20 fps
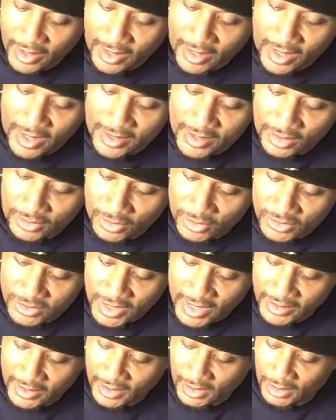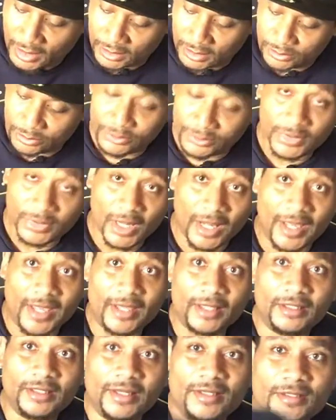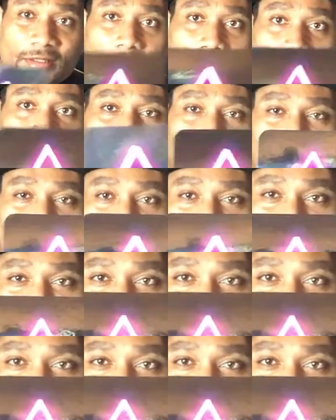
And it looks like um, a healing is coming between